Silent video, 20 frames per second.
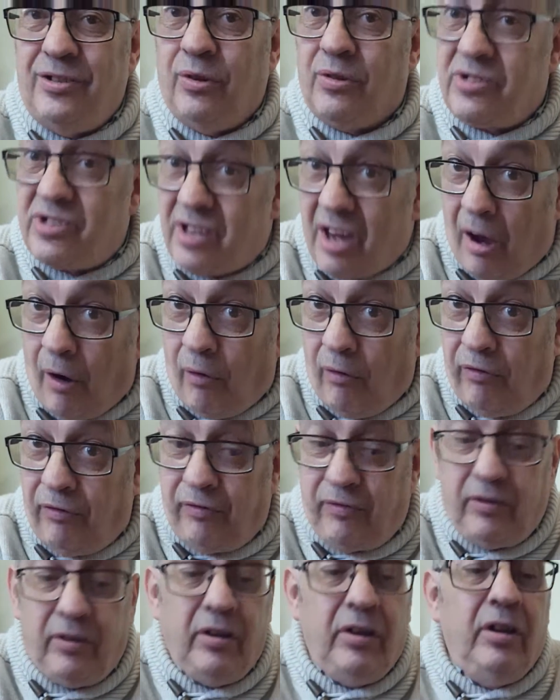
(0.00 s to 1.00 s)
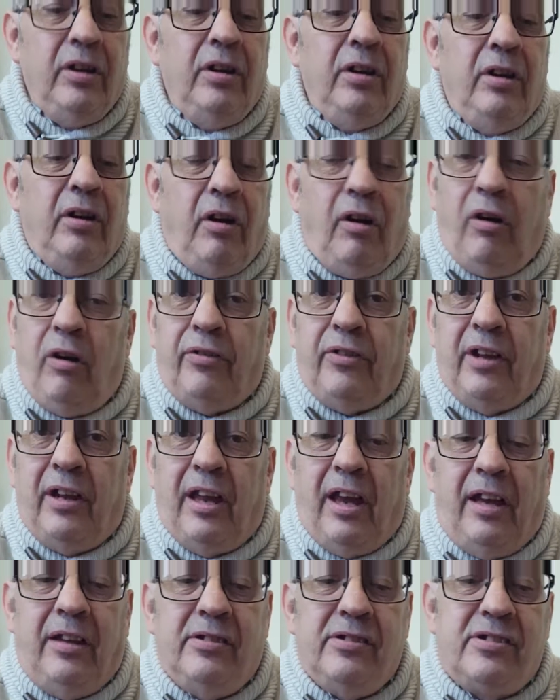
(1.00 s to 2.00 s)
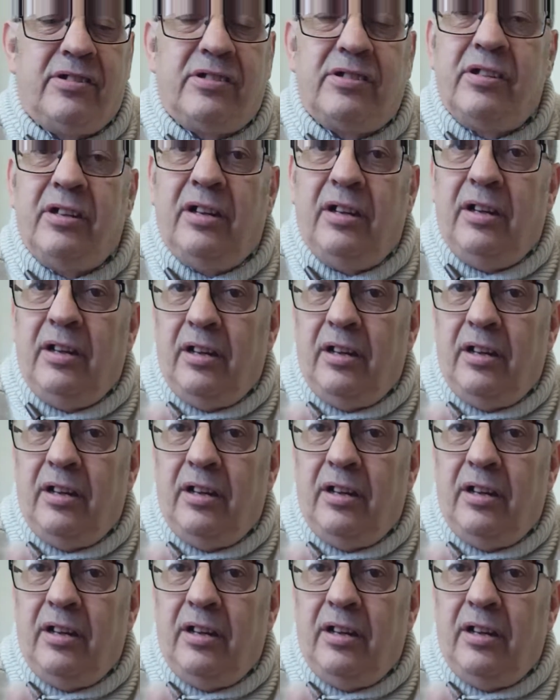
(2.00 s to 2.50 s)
yourself on the lens,